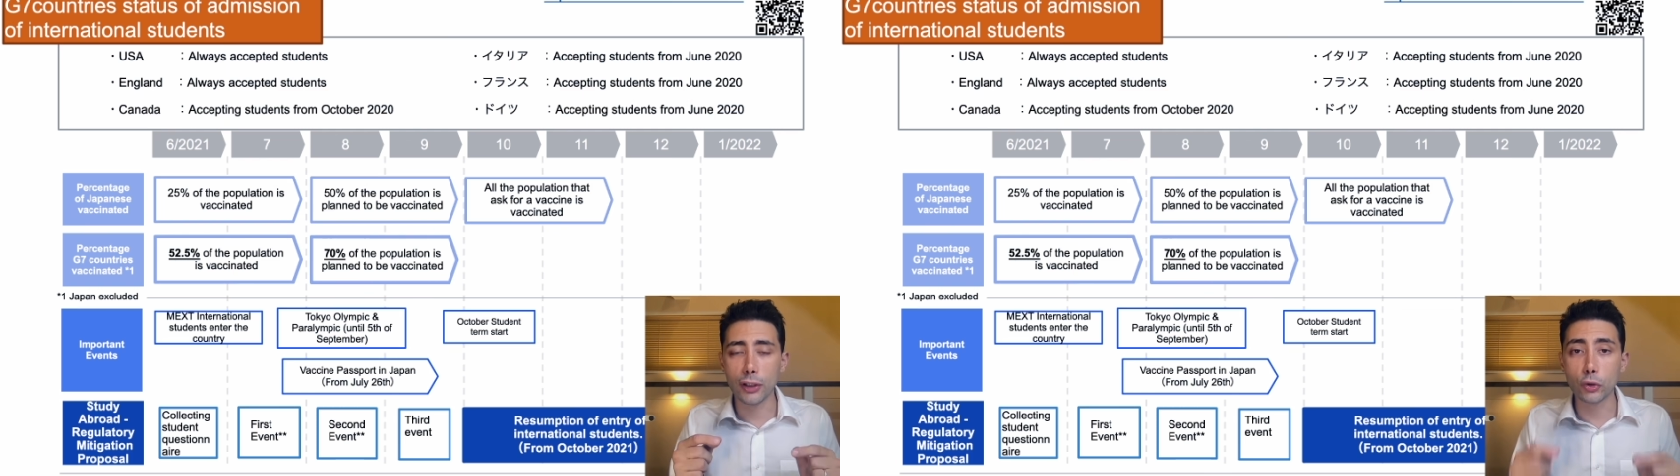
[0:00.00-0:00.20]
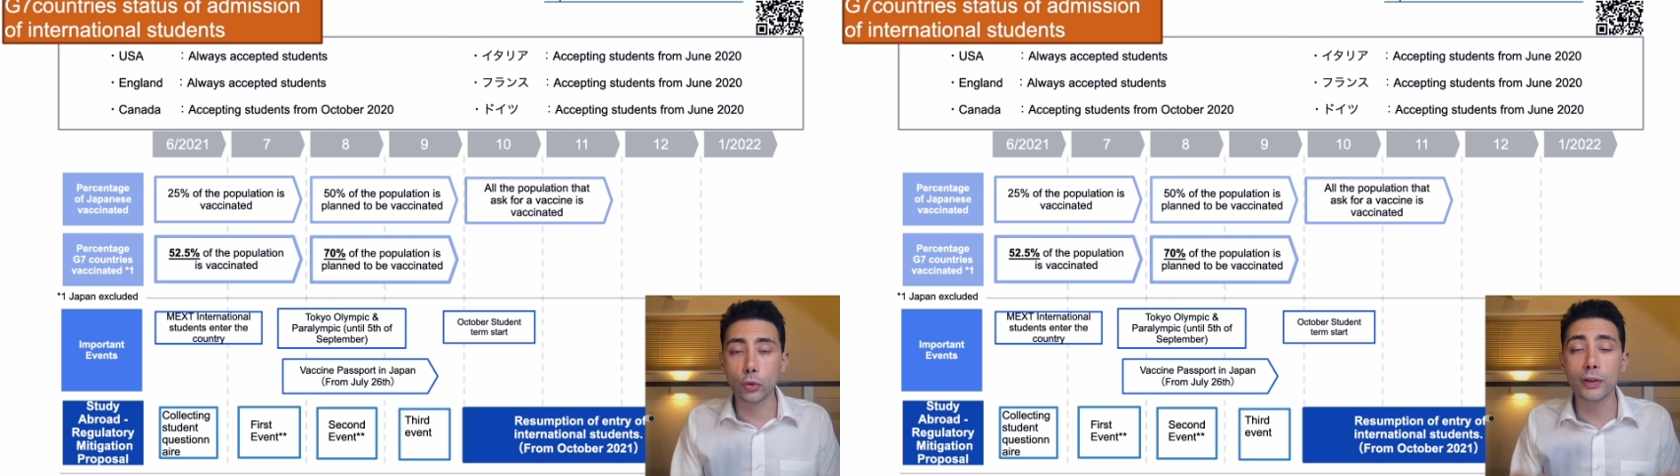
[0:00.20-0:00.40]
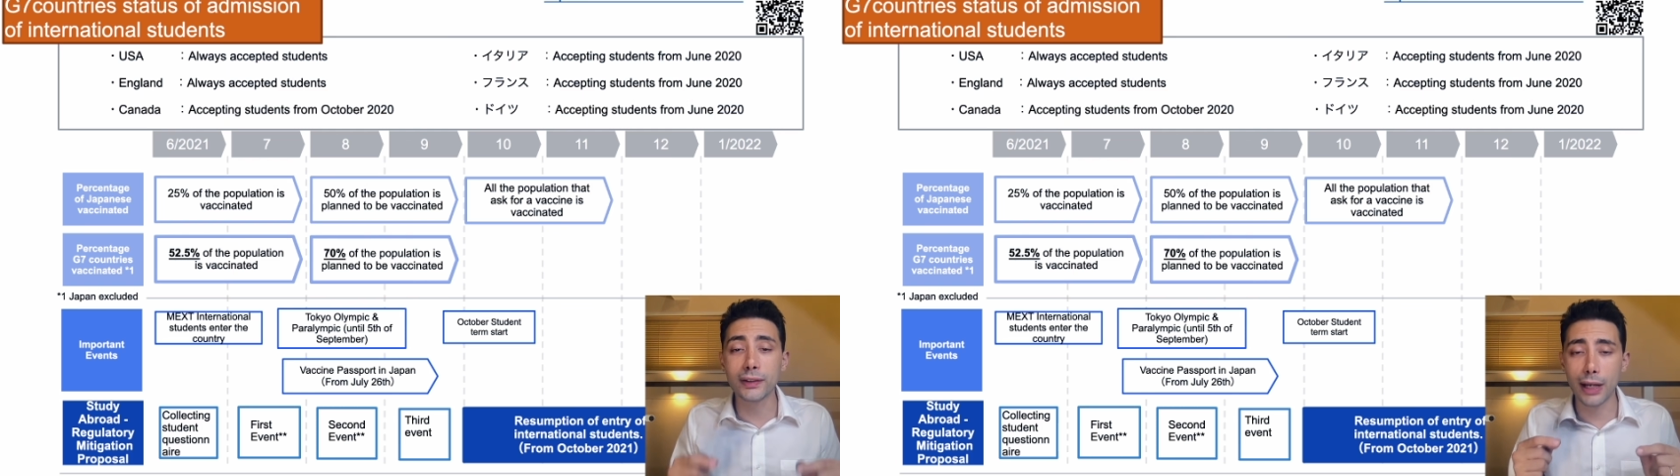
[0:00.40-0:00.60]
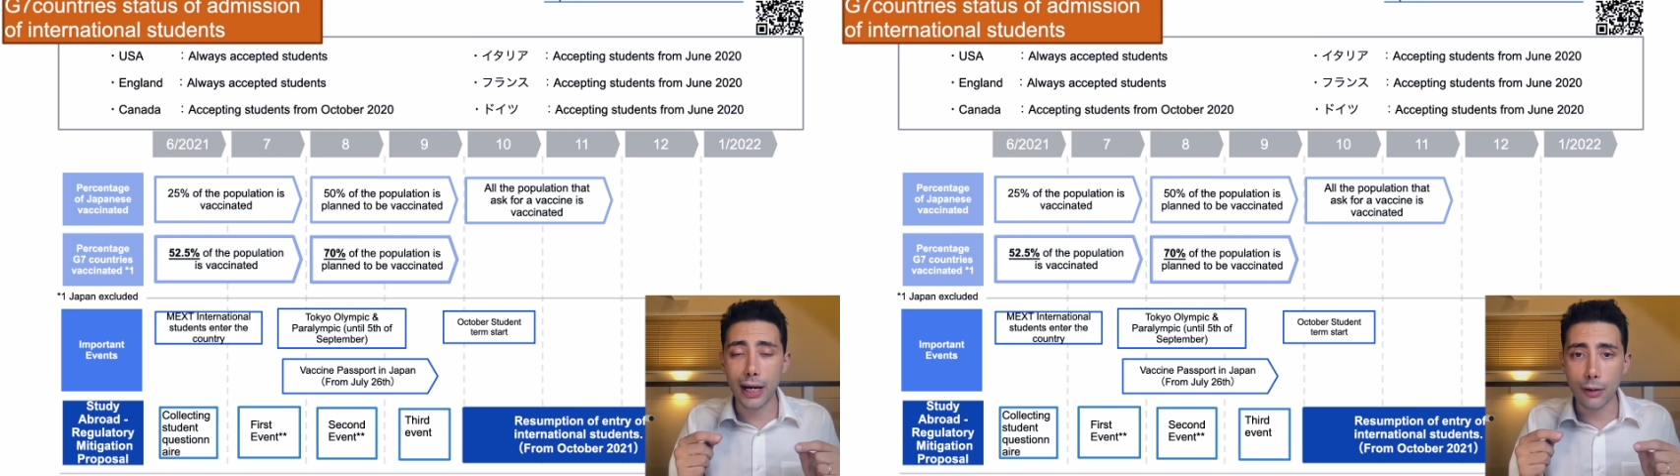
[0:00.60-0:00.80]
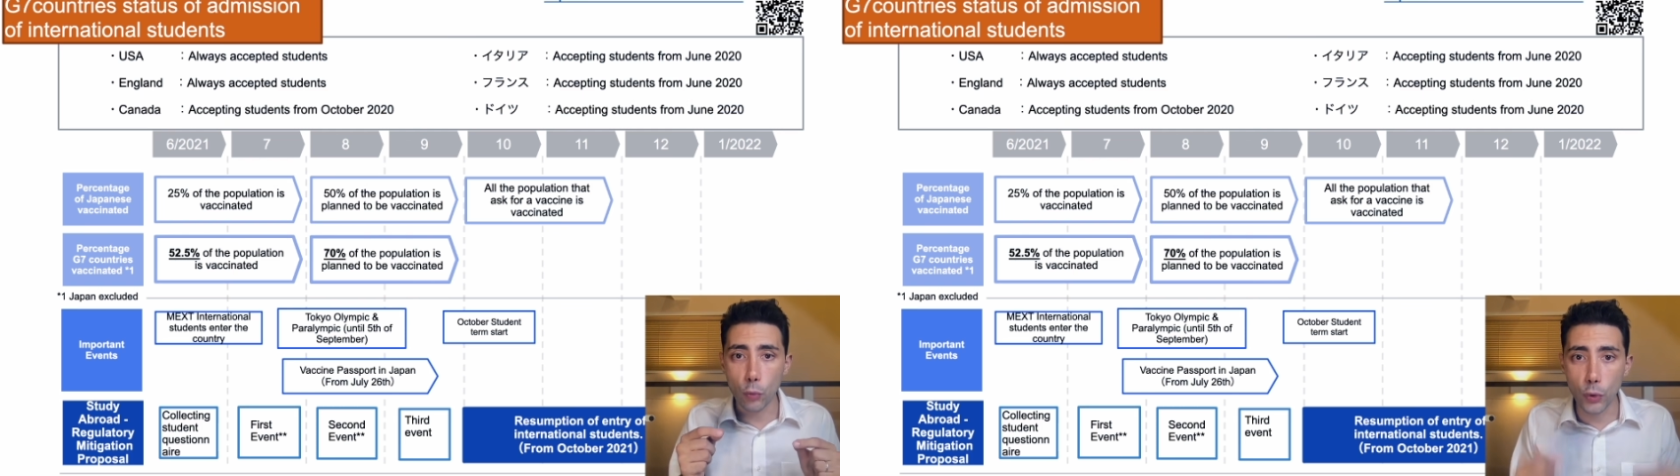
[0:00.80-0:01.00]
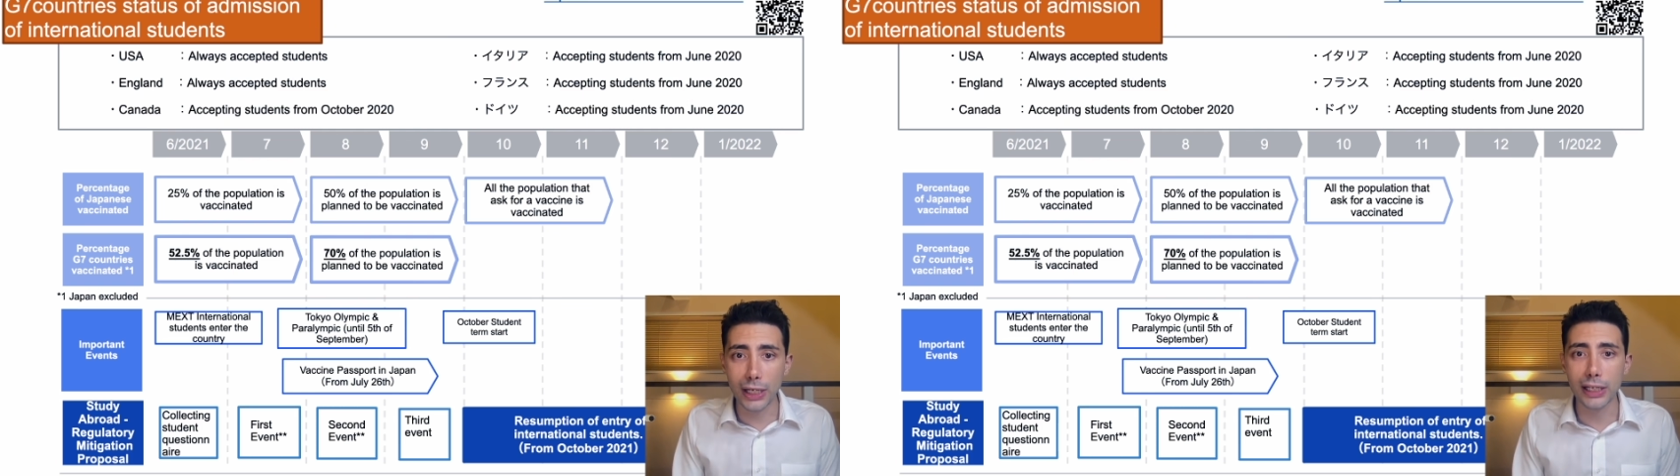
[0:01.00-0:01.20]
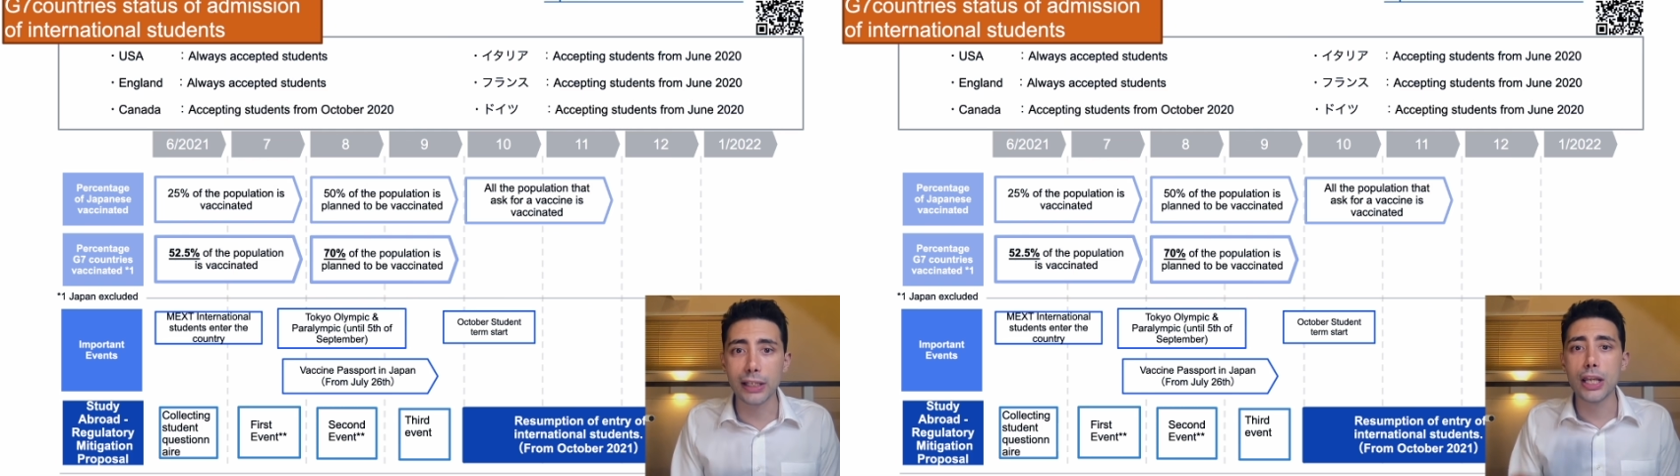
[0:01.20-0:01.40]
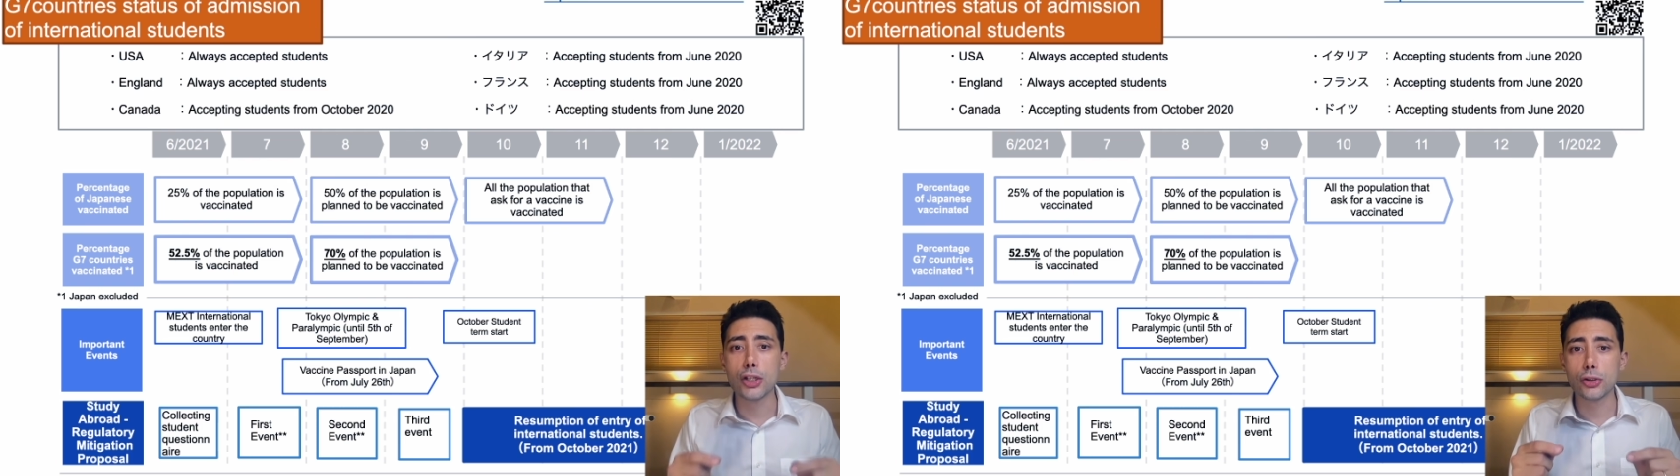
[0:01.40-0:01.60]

The schools are willing